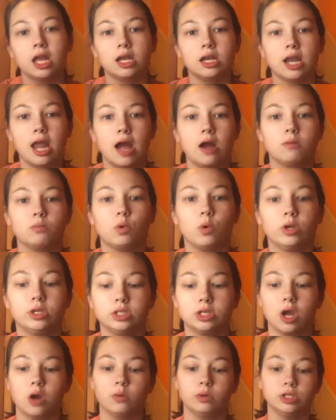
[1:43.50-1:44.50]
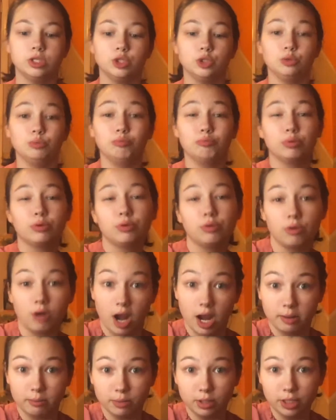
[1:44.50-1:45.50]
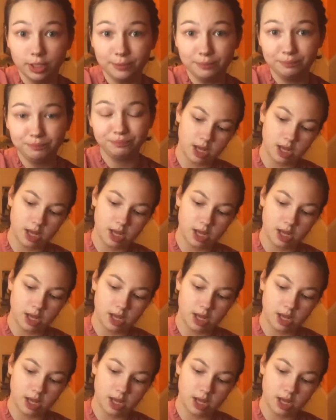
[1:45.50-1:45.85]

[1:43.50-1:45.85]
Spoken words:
Now I'm going to go into primer.